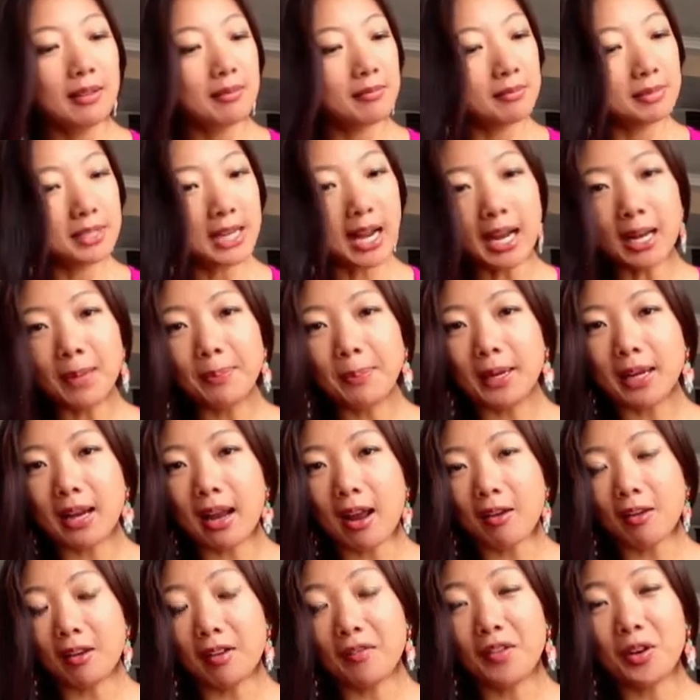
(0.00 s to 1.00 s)
Type it
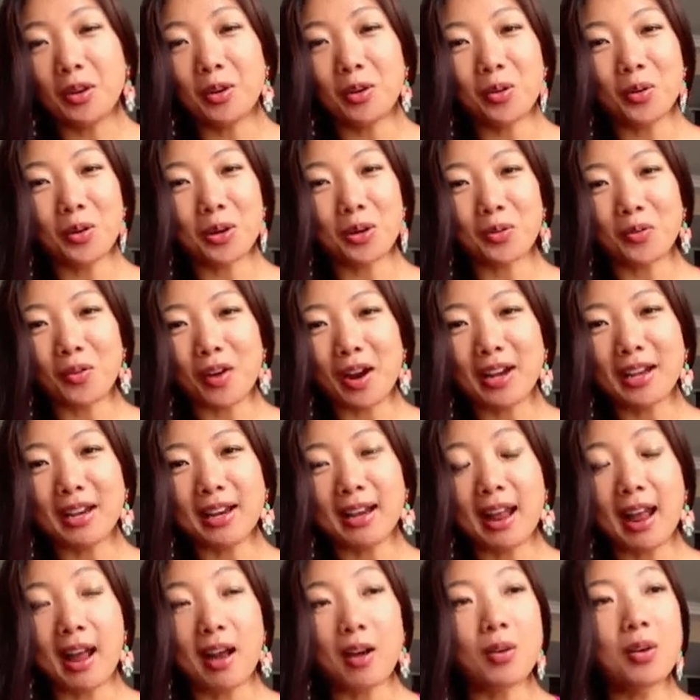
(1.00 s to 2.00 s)
out if you don't want to write it
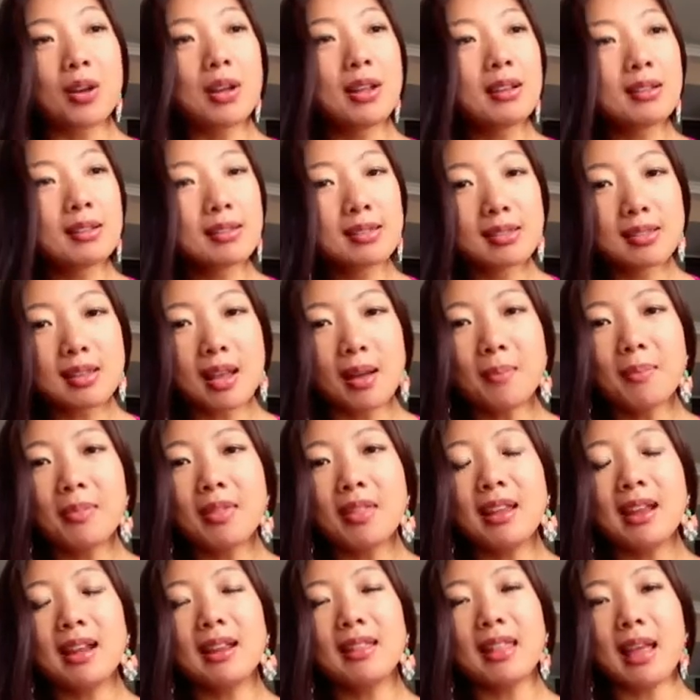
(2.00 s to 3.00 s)
out.
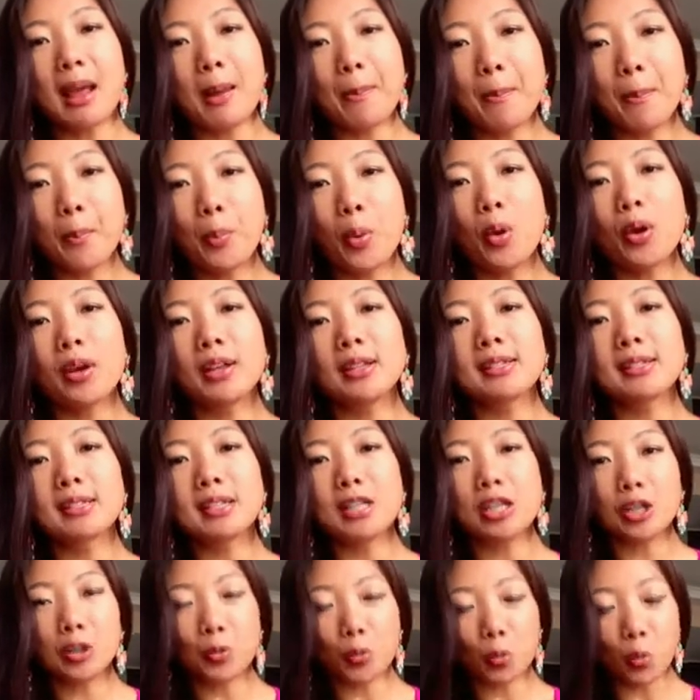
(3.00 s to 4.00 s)
Something that
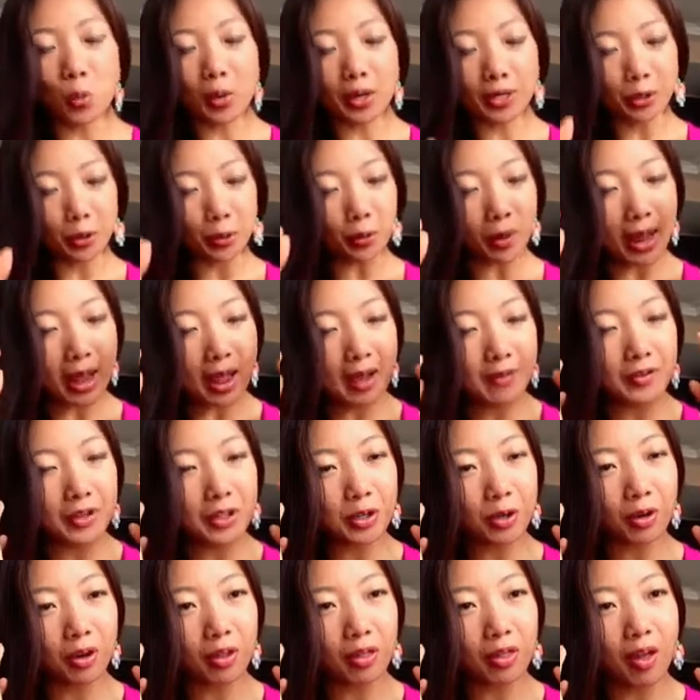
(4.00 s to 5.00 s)
puts what you have in
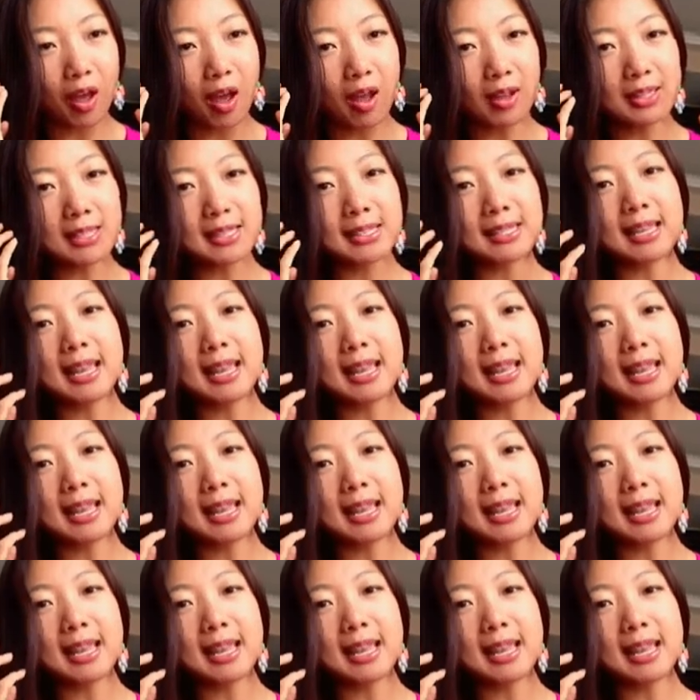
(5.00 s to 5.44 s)
your thoughts